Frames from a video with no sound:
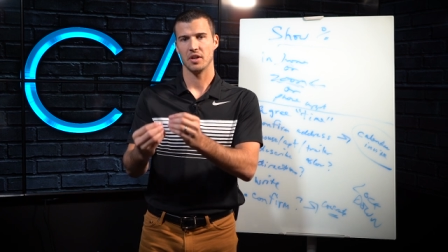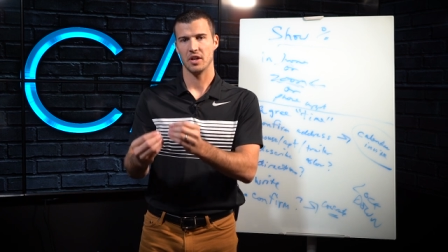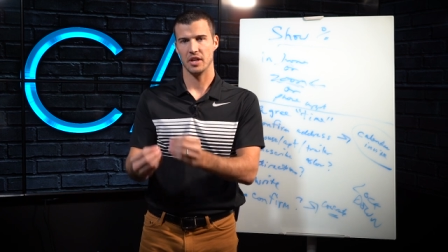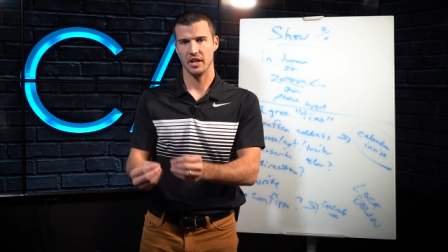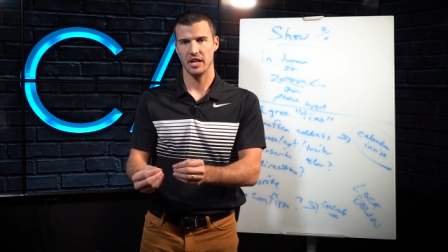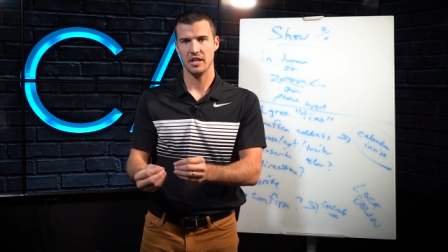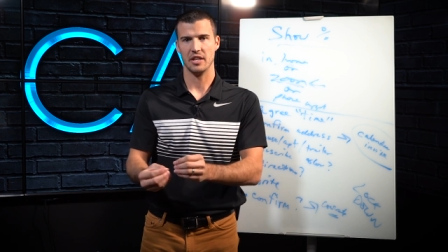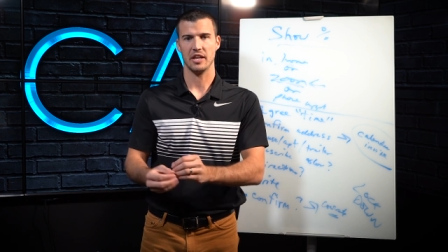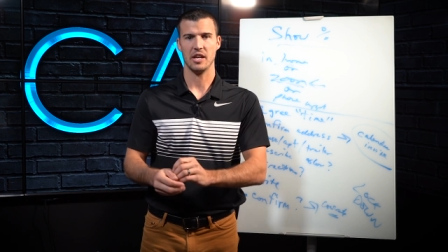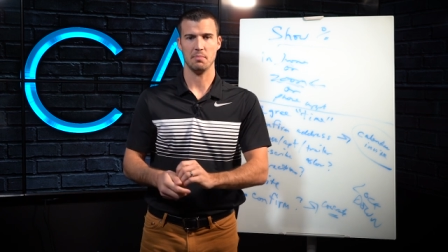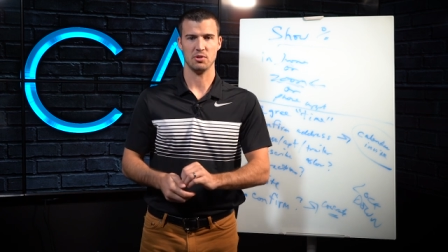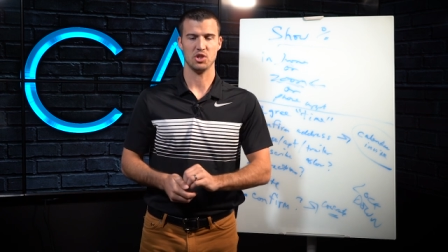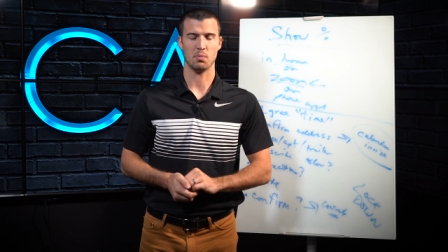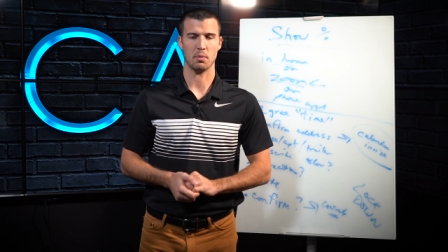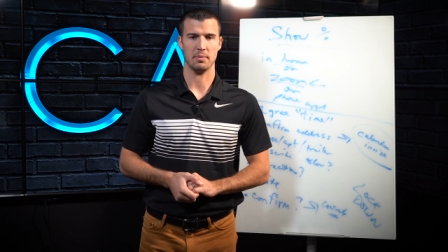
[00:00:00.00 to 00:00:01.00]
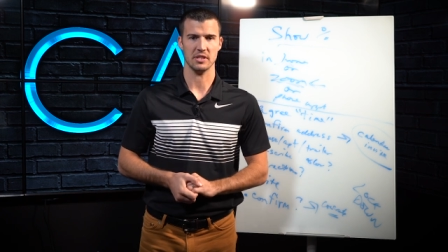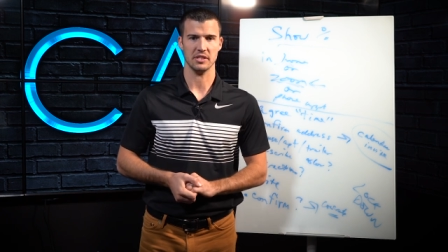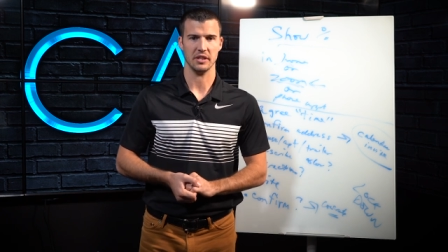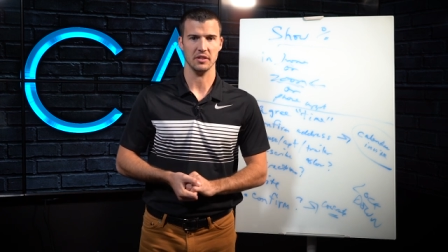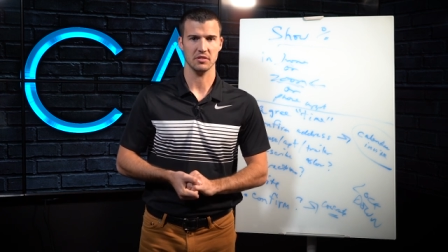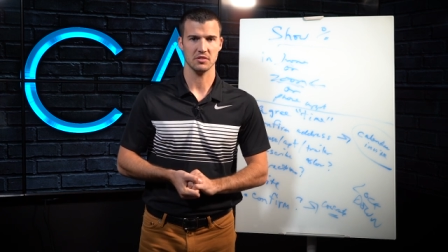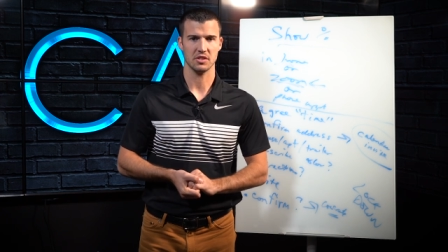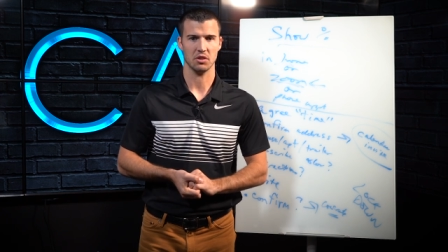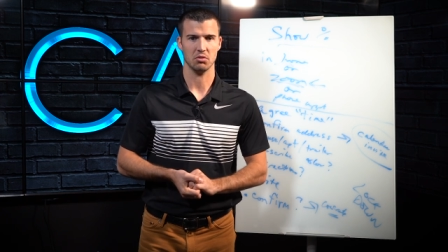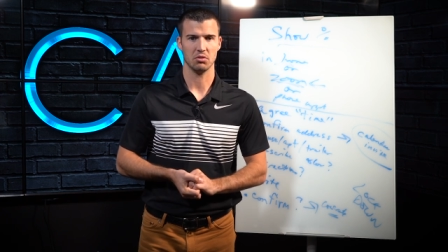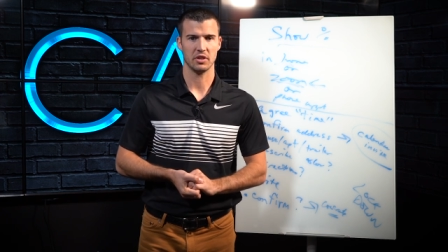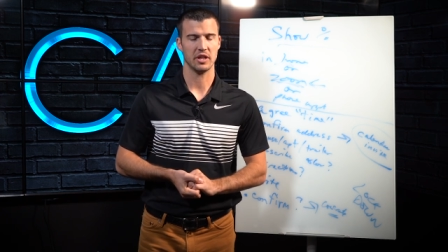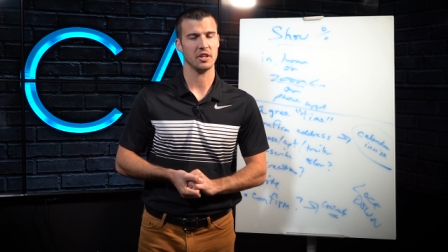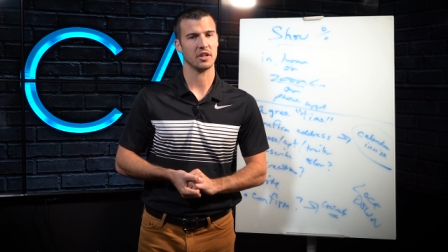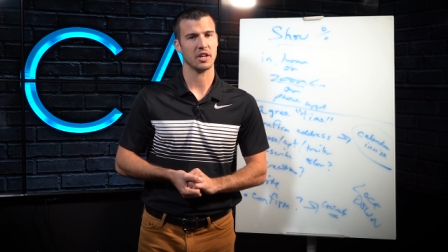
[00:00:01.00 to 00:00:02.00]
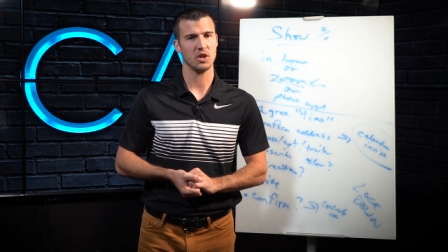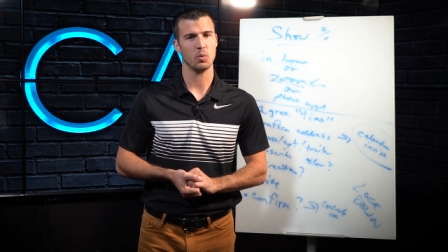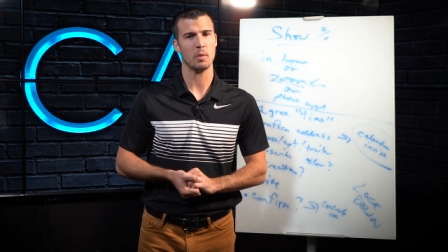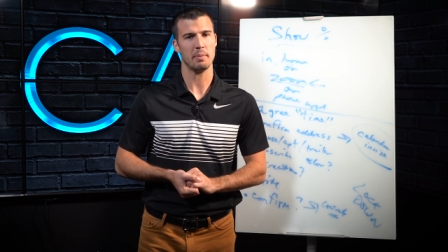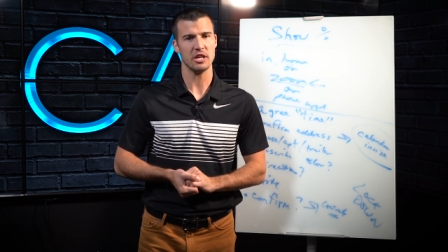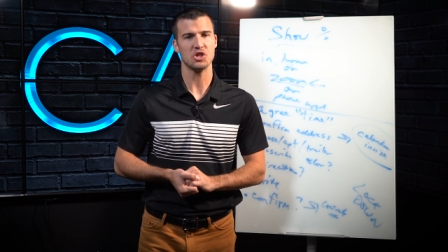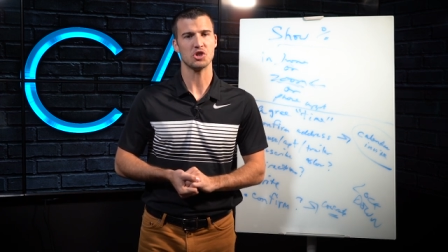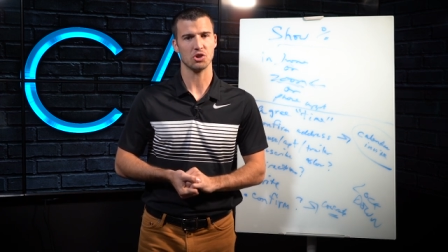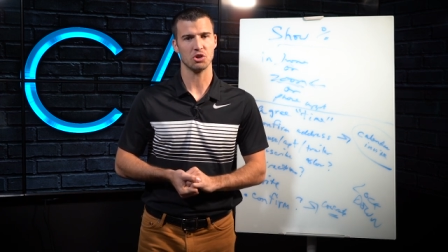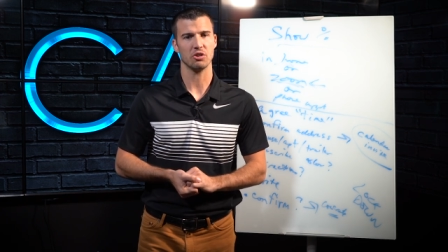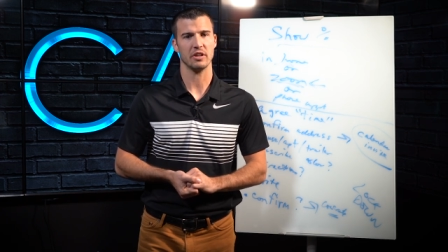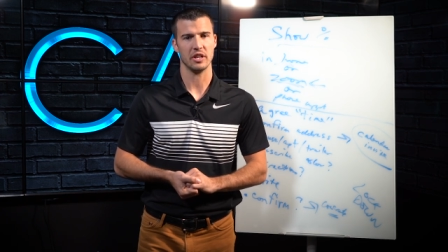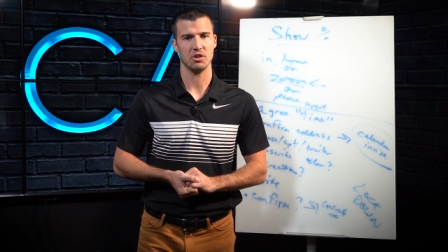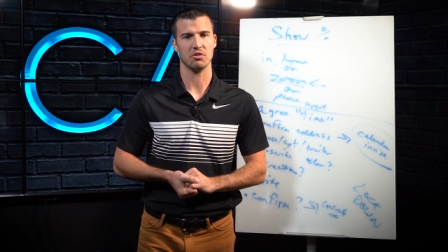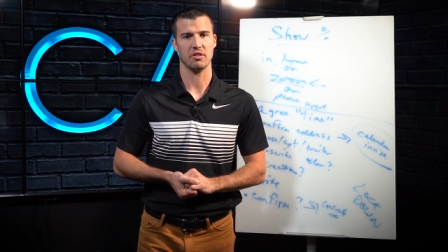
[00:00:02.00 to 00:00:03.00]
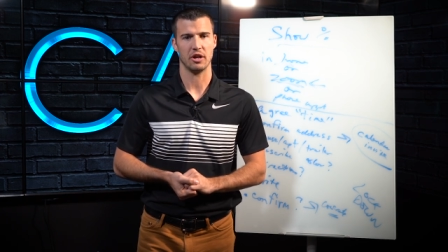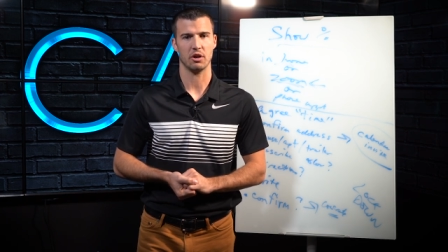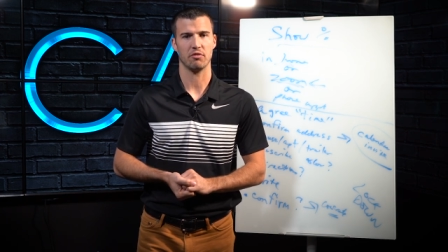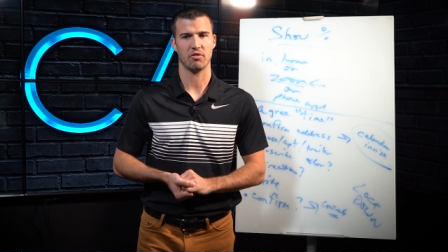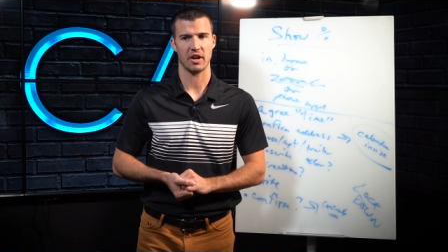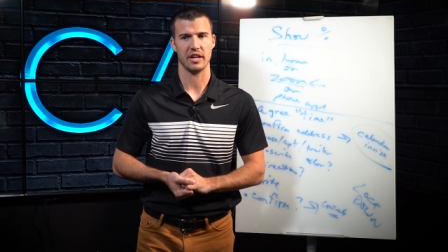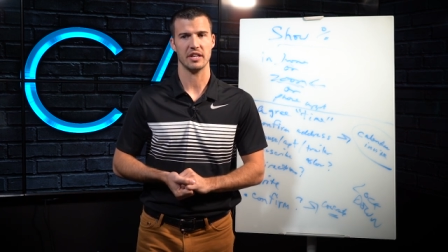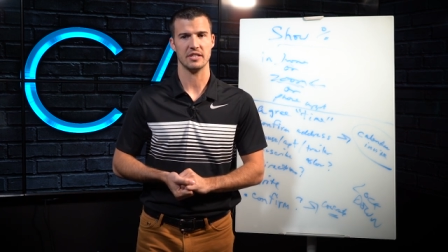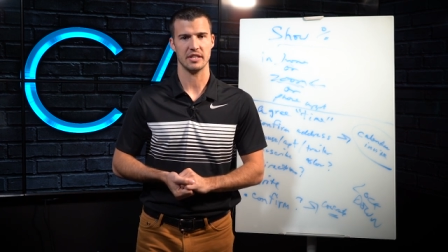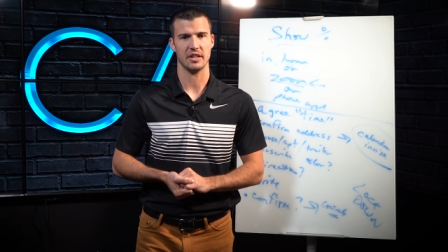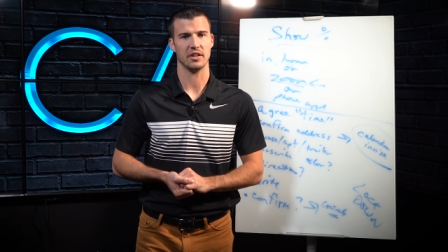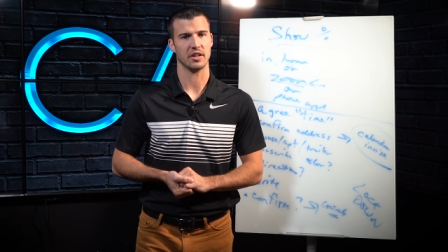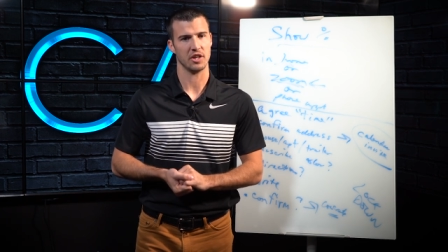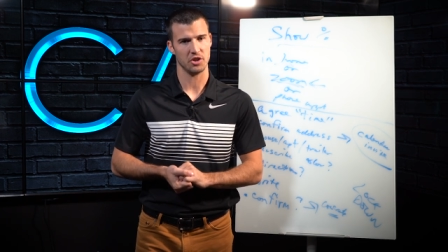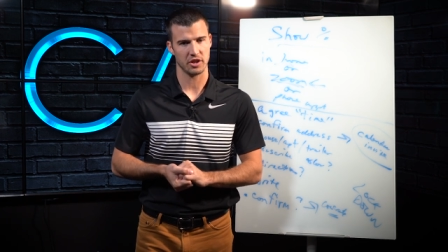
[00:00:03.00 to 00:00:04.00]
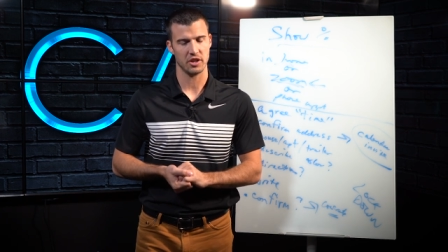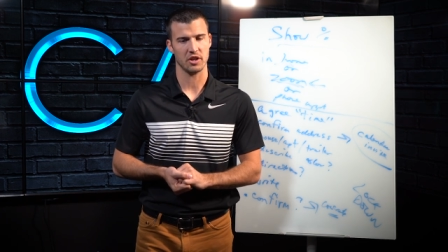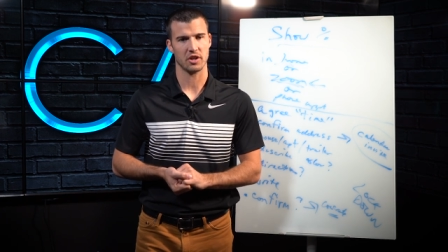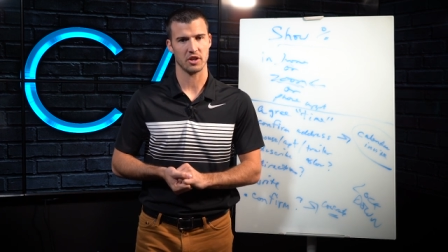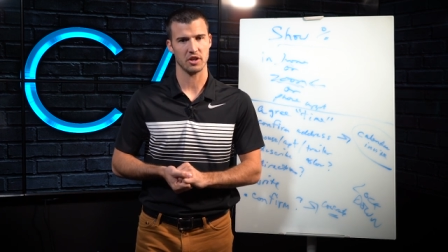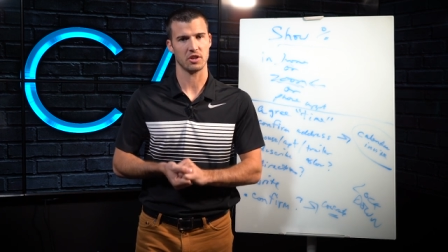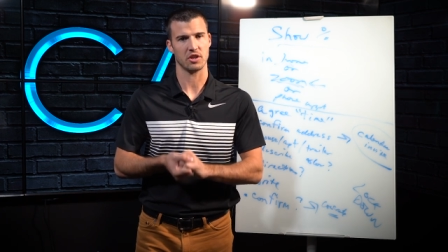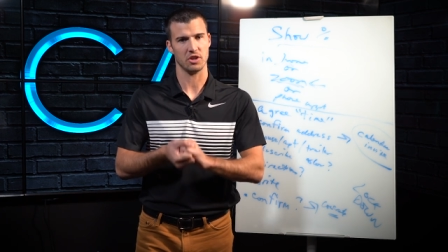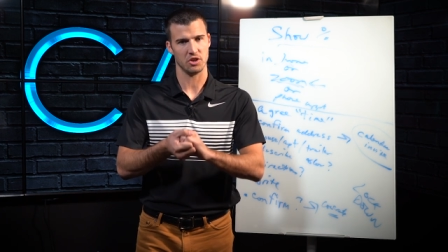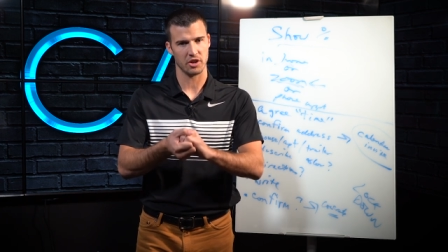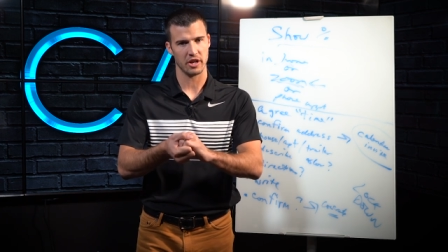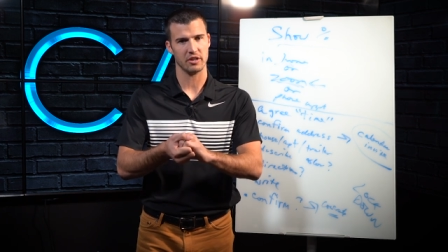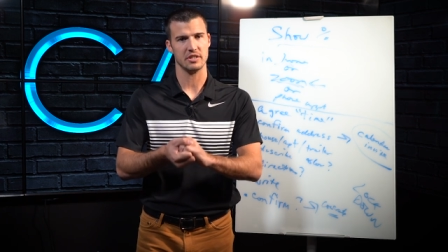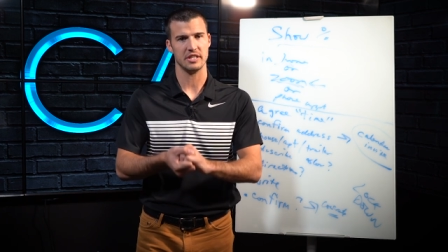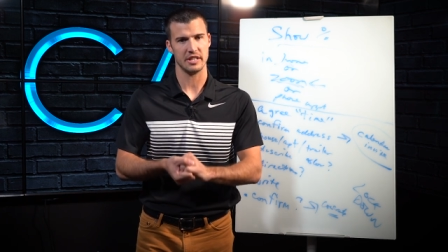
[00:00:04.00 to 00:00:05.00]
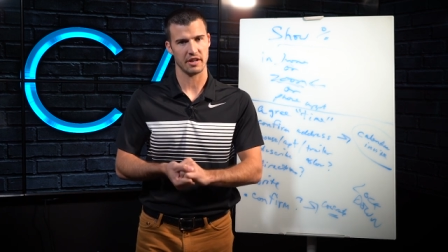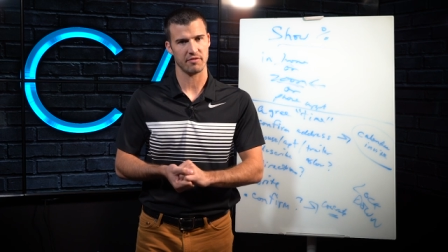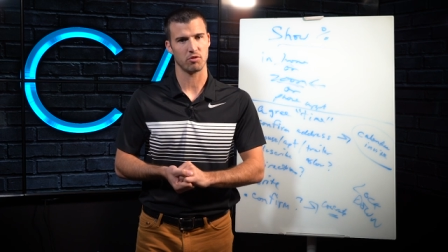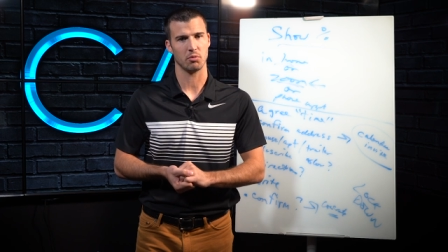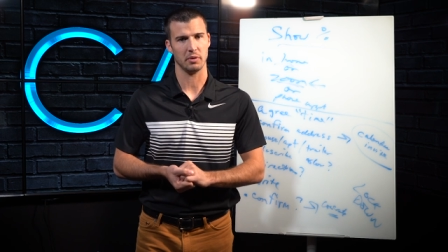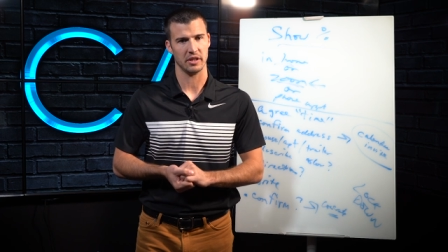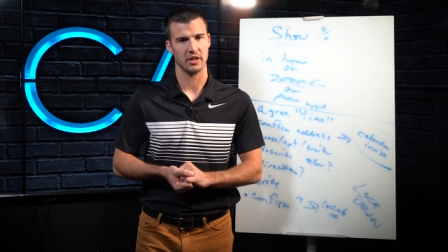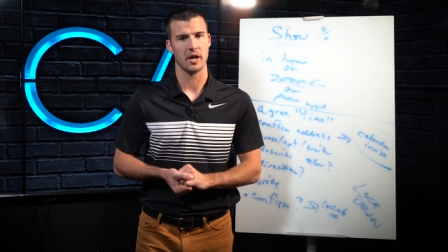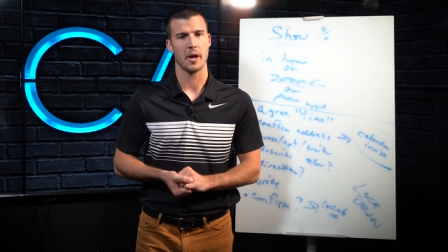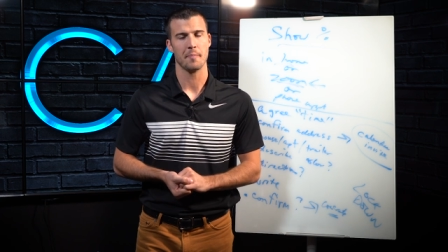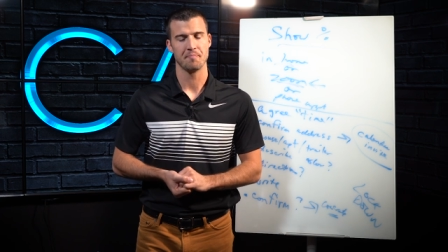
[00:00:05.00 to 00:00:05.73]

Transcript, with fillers: And again, they keep me super busy. So can we be sure that you're there Friday at 10? Can you guarantee that for me?